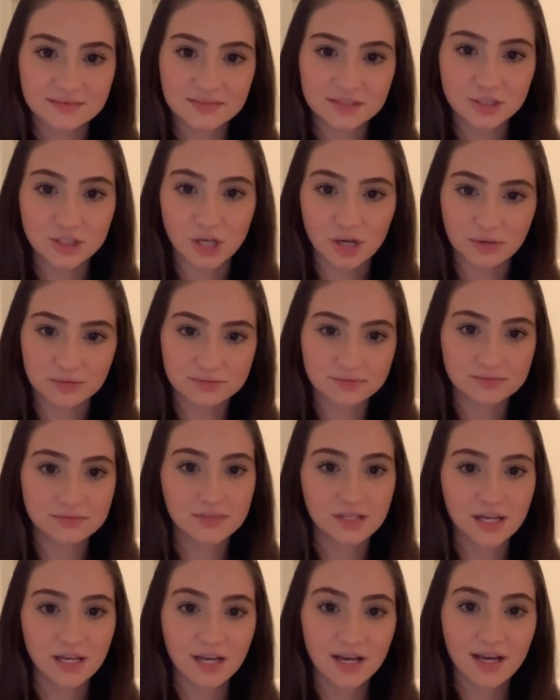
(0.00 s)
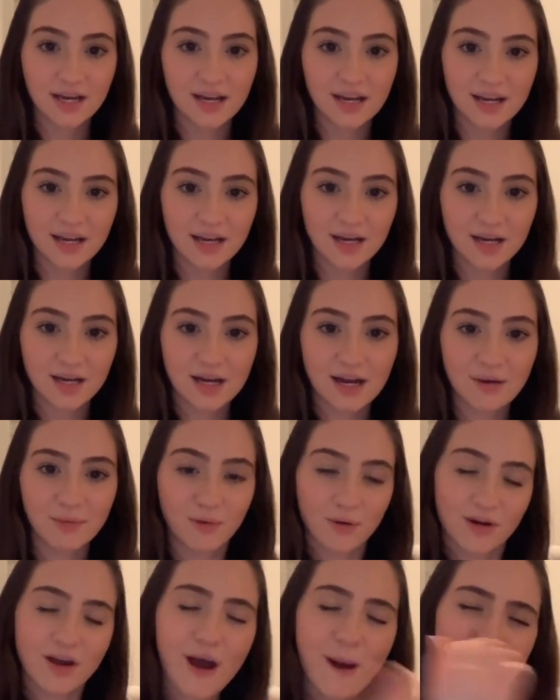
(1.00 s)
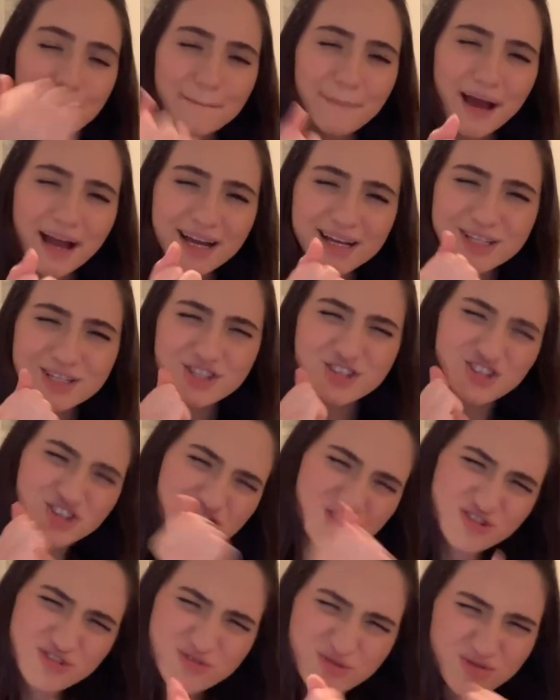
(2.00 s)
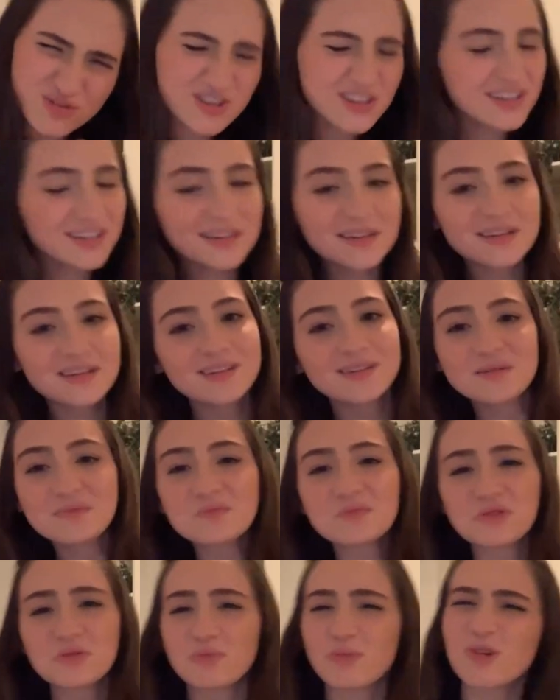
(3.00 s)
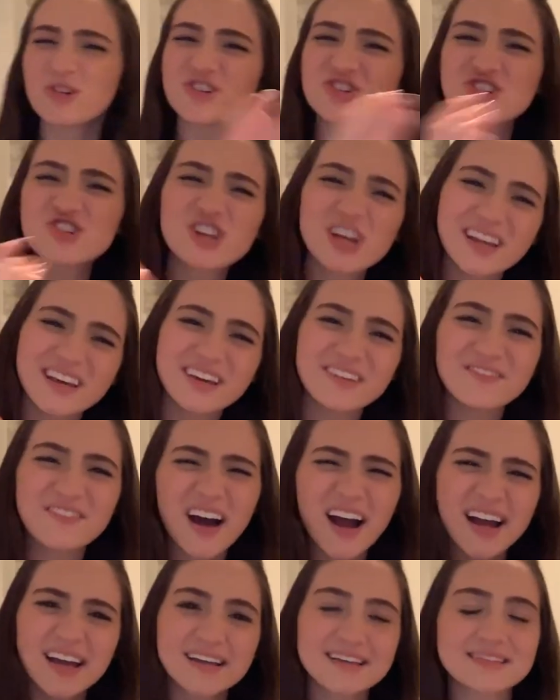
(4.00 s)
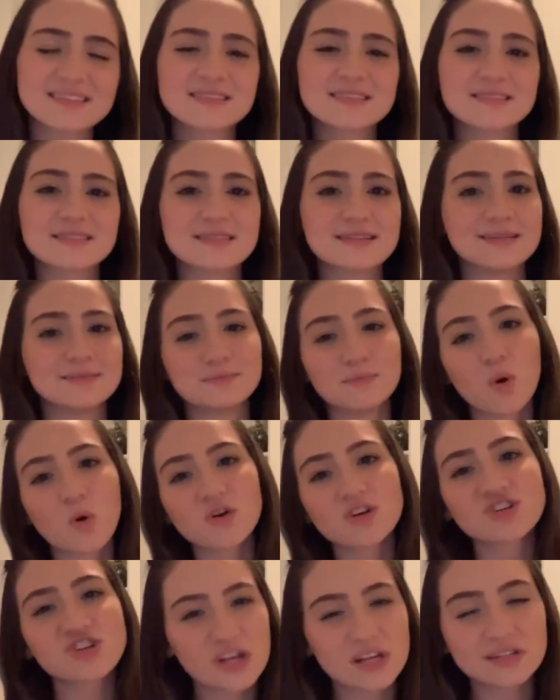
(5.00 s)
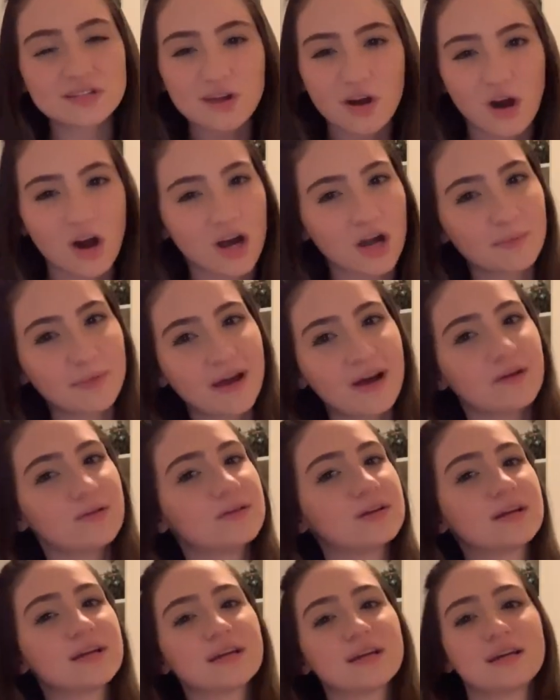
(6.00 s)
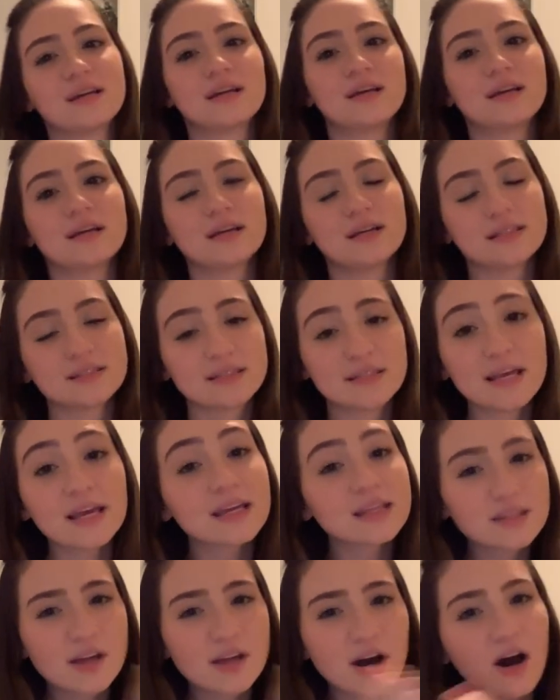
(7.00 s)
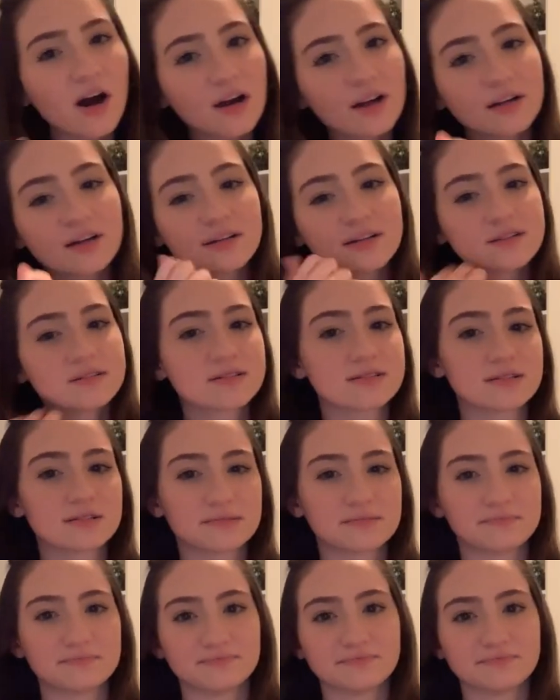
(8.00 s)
So I will come back soon. More shitty advice and more shit talk about TikTokers.